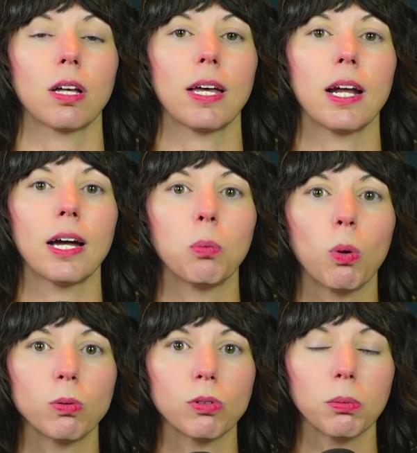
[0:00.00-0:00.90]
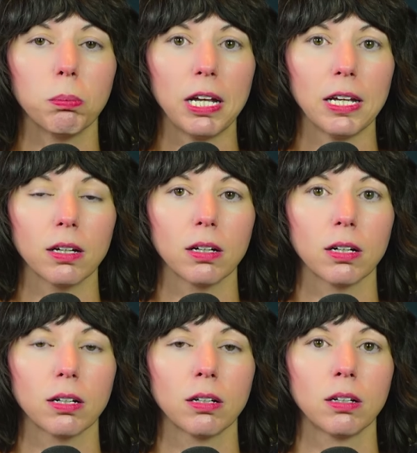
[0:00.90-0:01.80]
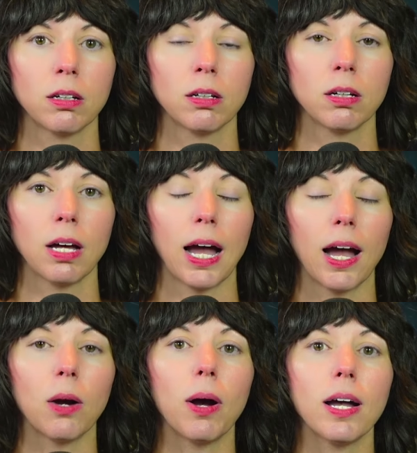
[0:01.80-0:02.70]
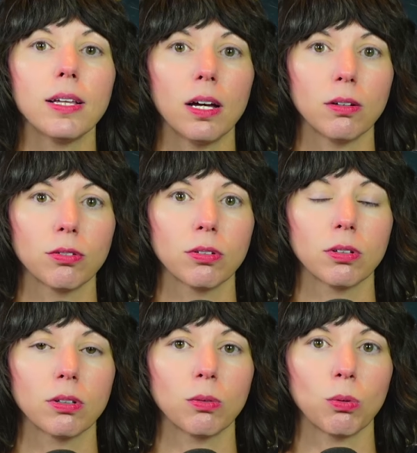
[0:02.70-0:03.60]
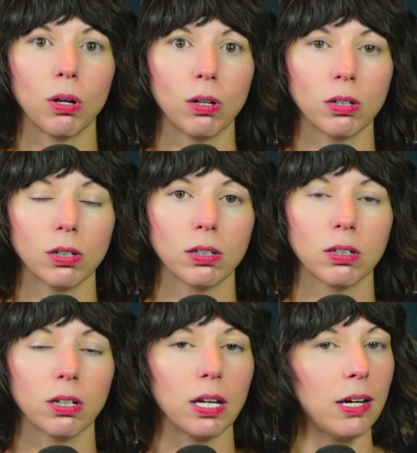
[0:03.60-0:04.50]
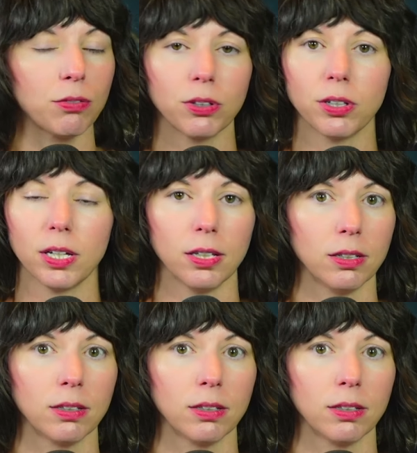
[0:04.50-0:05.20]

and I won't make how I love wrong ever again.